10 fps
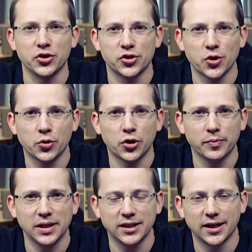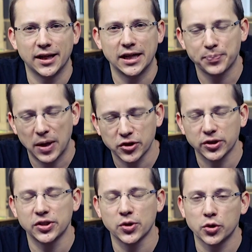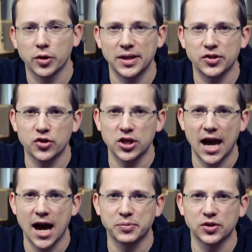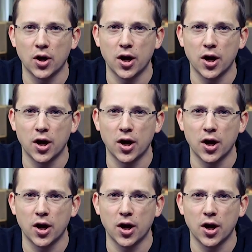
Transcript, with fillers: to social media and especially social messaging apps